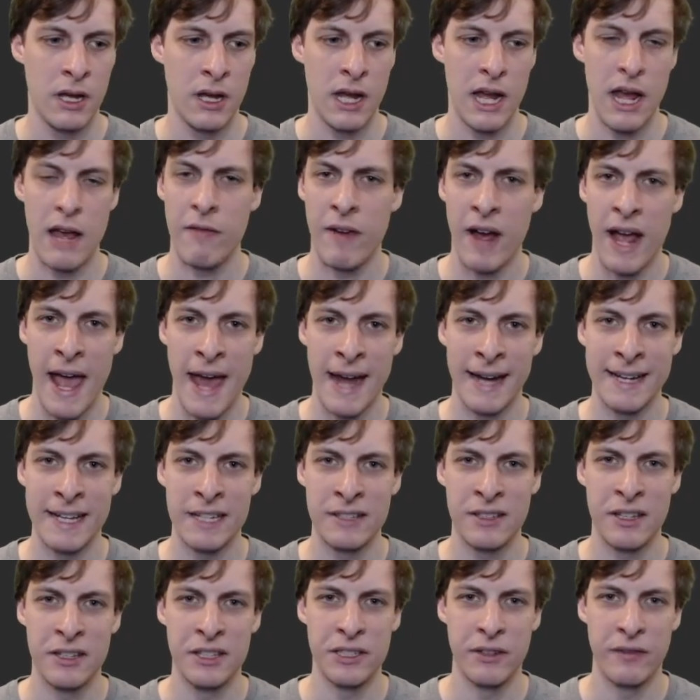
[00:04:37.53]
If I had an
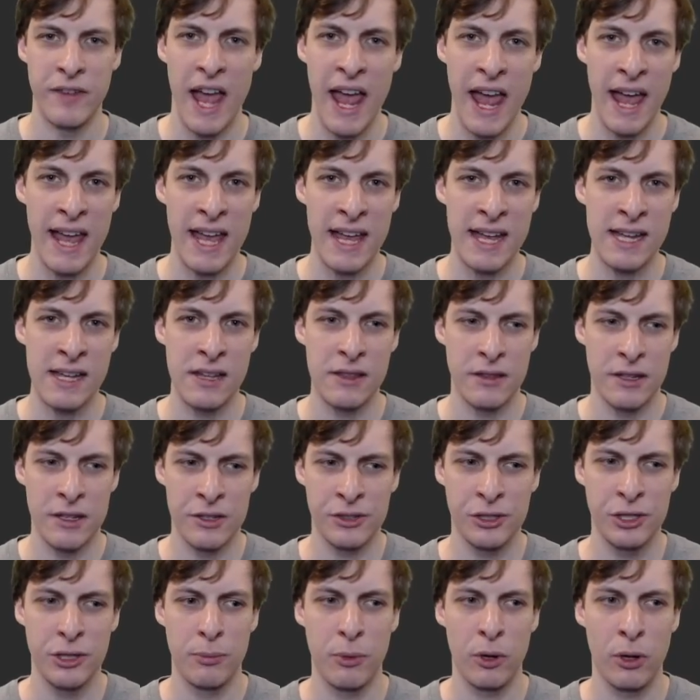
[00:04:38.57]
instance of A, this
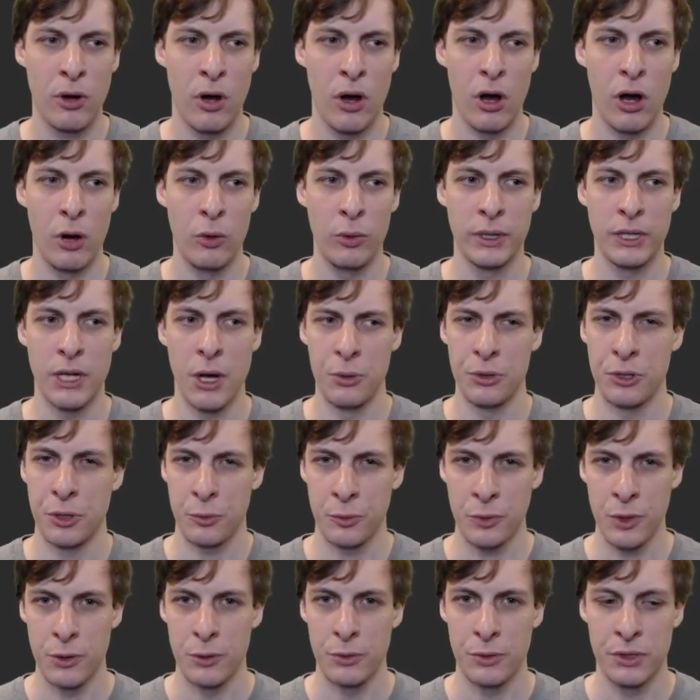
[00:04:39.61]
supercall would go to
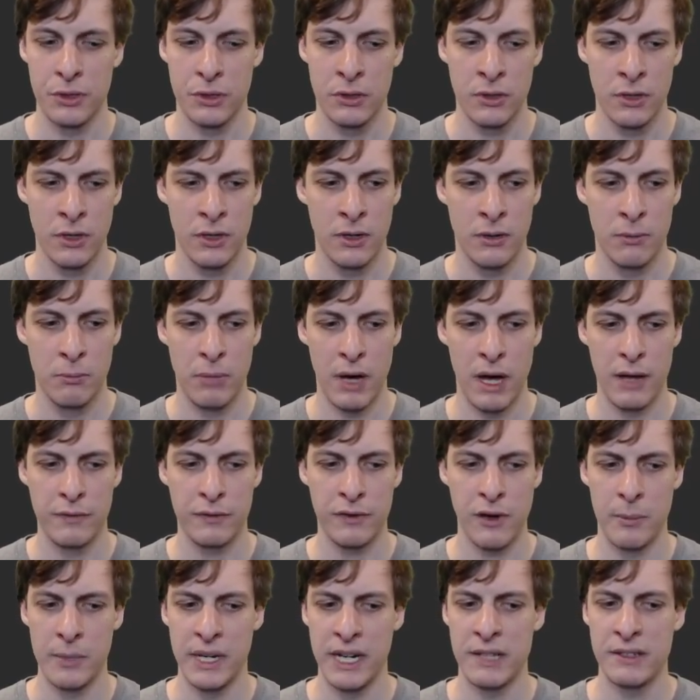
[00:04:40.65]
root, but
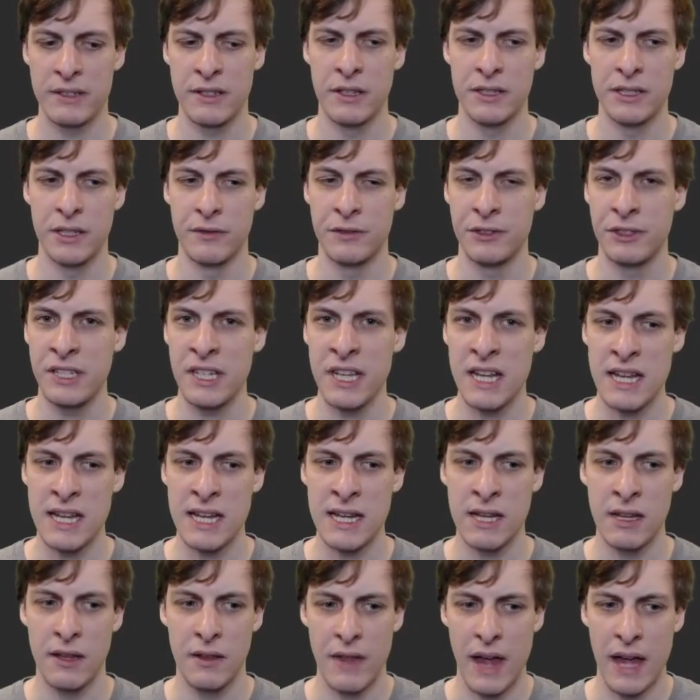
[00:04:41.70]
from an instance of
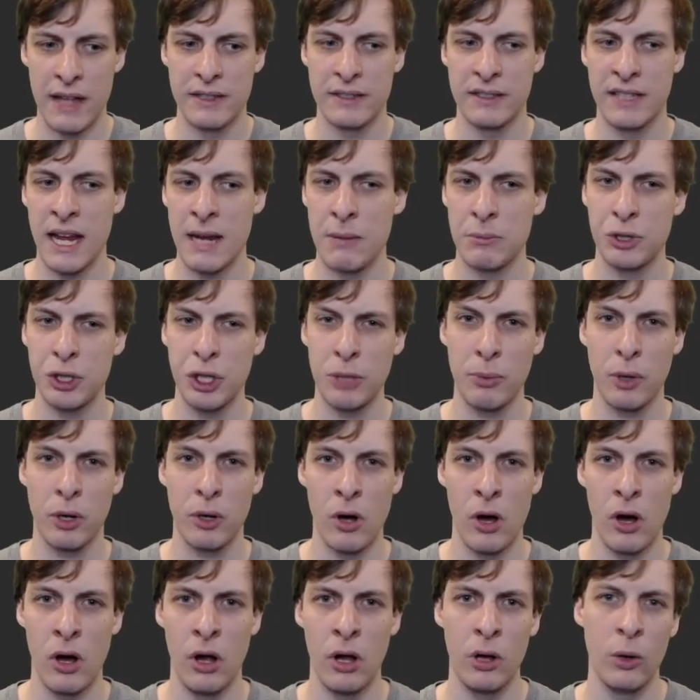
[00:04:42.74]
C, that same
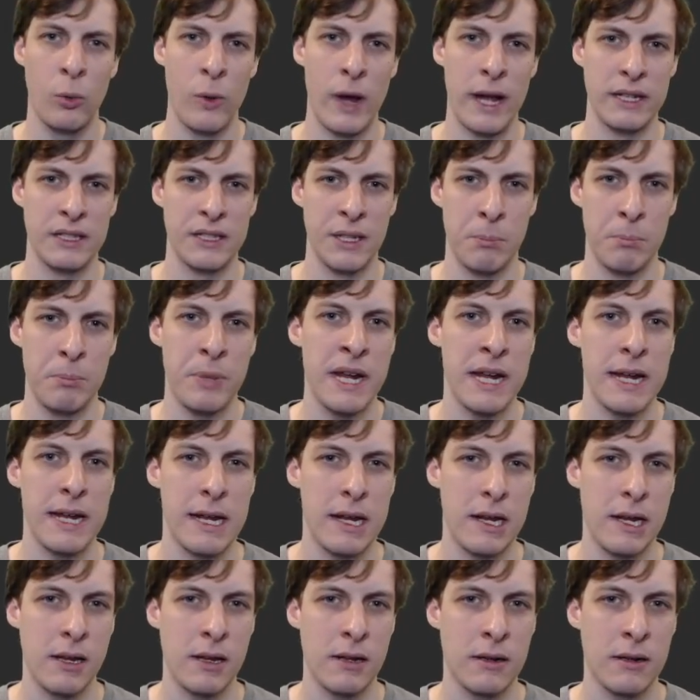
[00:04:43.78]
supercall went to
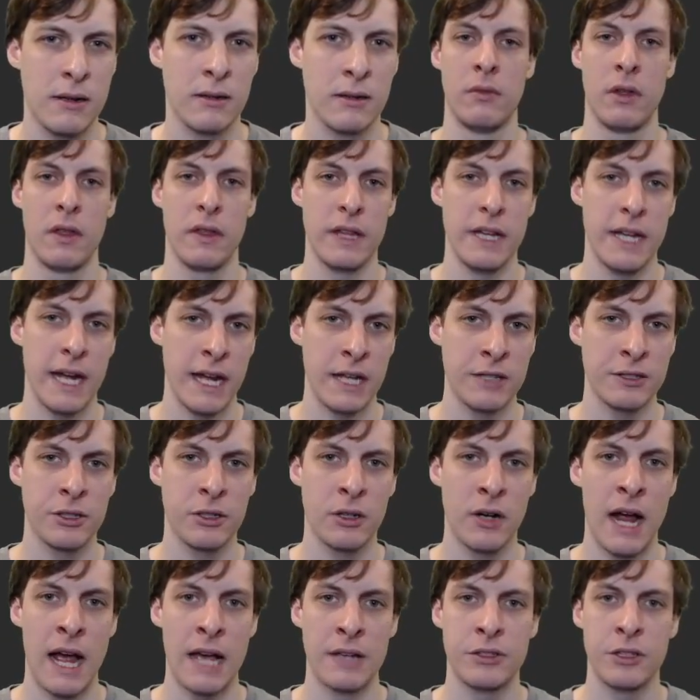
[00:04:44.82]
B. The
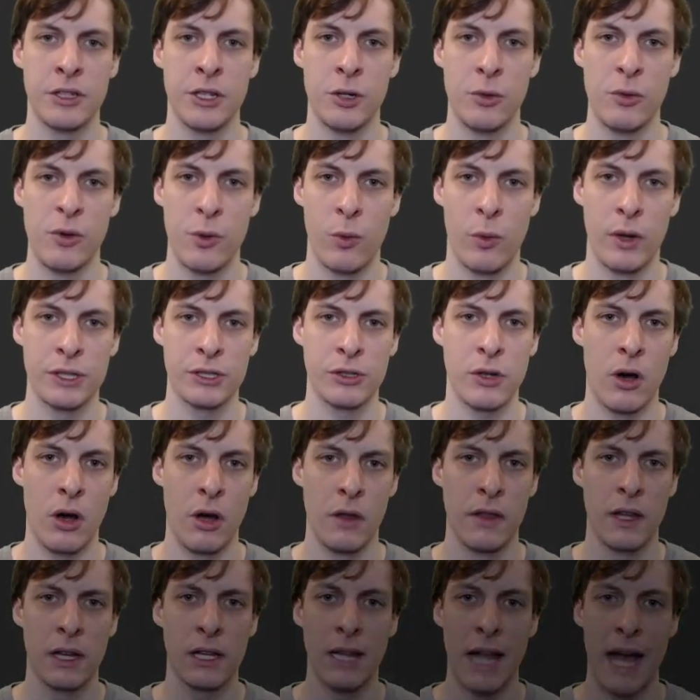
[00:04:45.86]
answer has to do with what's called
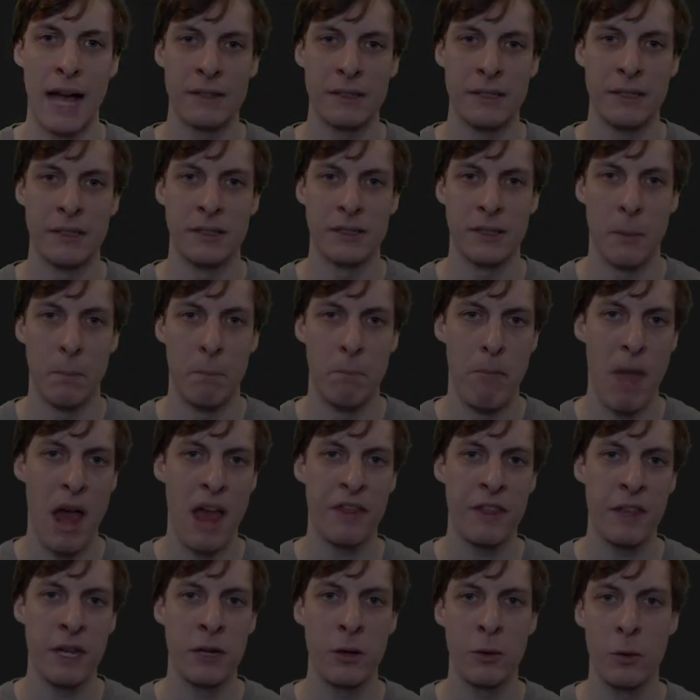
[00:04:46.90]
the class's
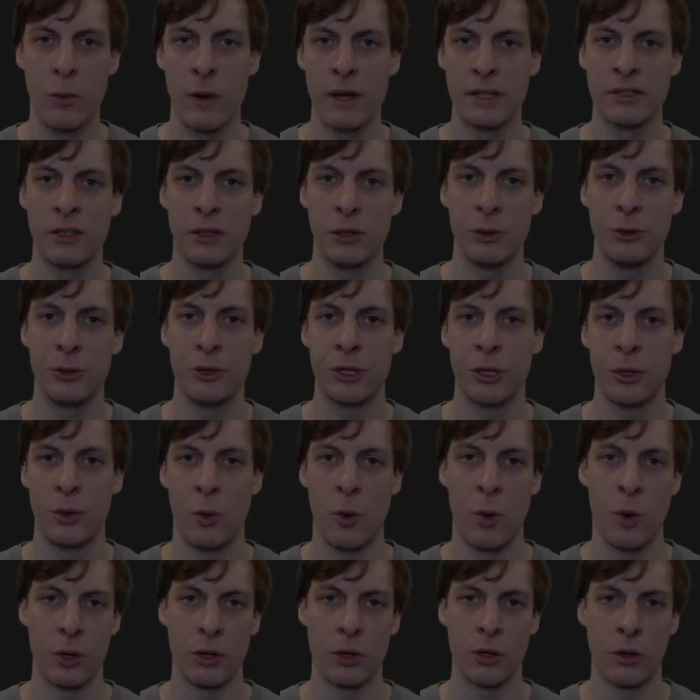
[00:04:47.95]
method resolution
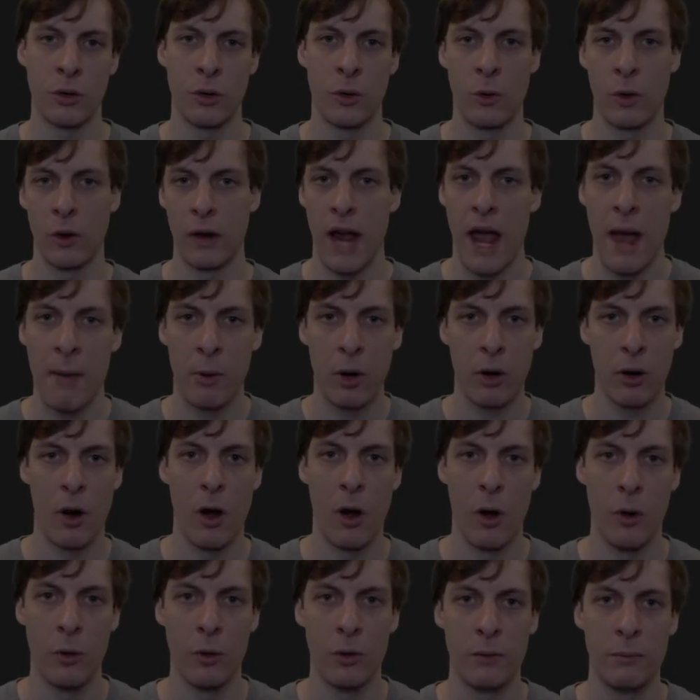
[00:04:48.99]
order, or
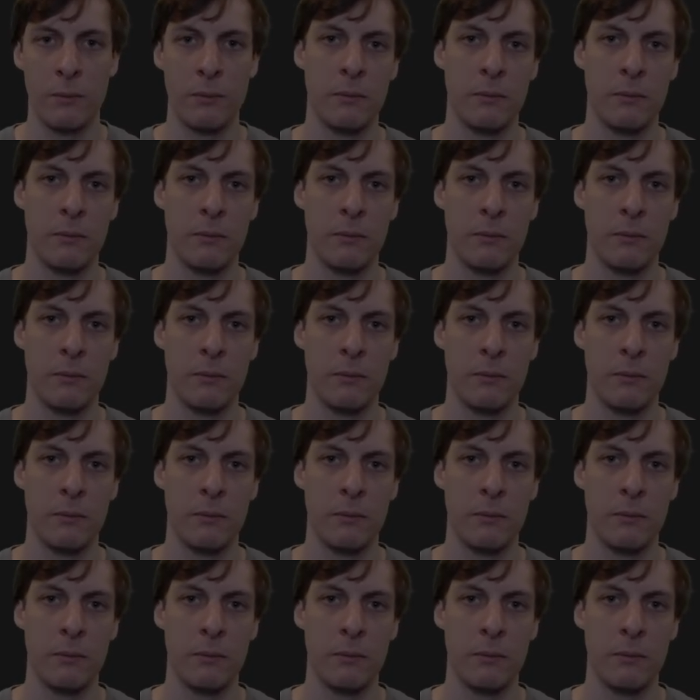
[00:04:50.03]
MRO.